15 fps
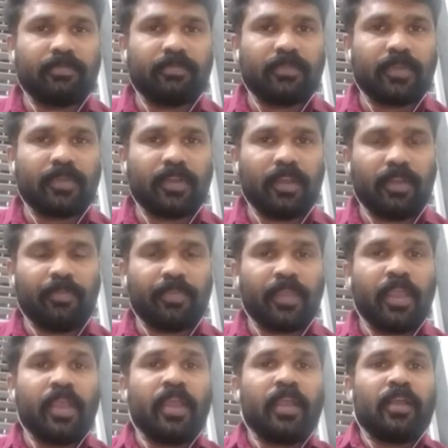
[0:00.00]
Okay.
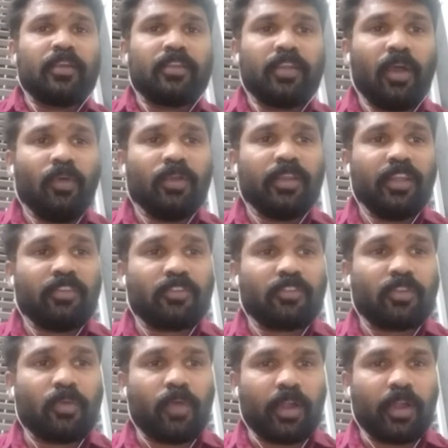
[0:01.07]
Now next
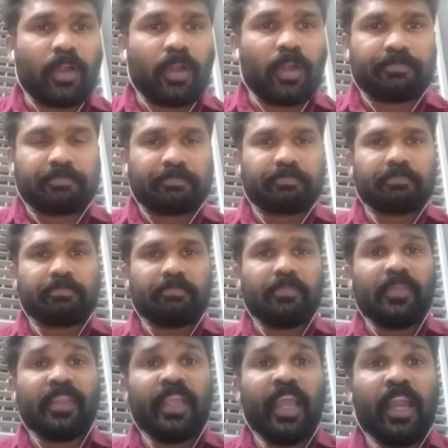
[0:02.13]
one,
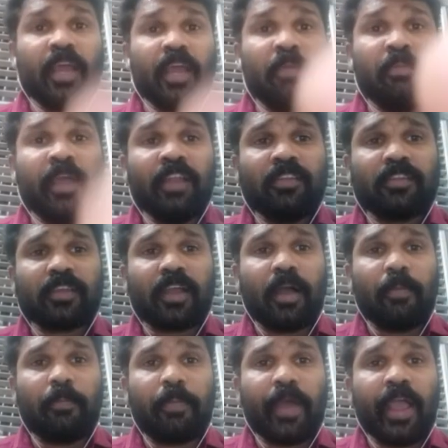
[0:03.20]
elements
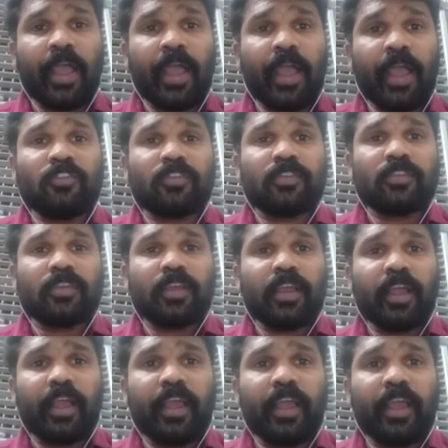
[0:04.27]
combines
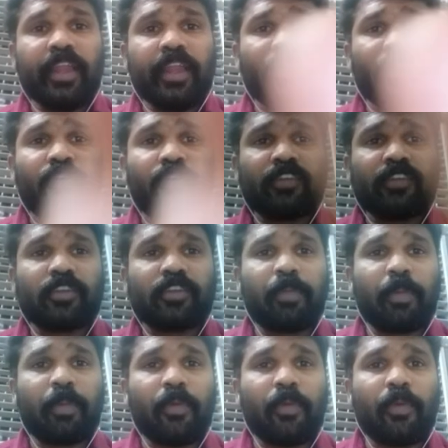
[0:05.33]
in a fixed
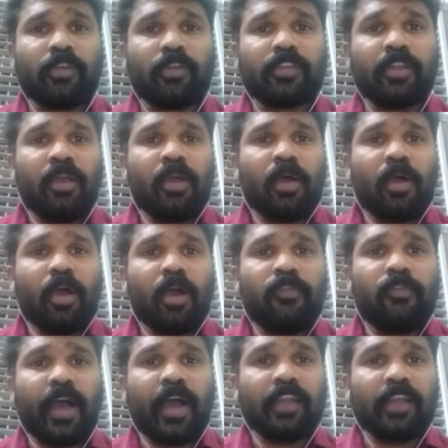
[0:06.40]
proportion of
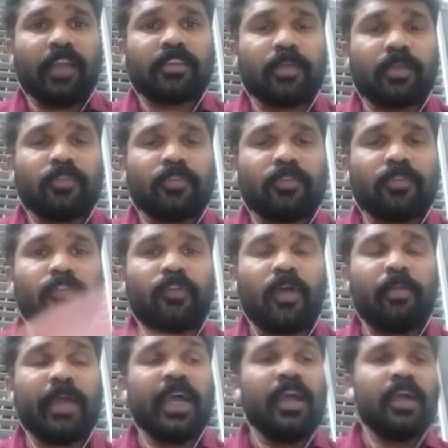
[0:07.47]
atoms to
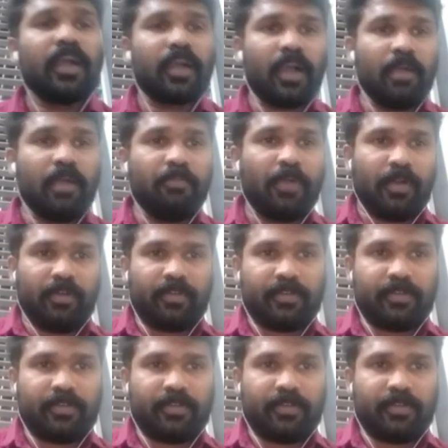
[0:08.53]
form a compound.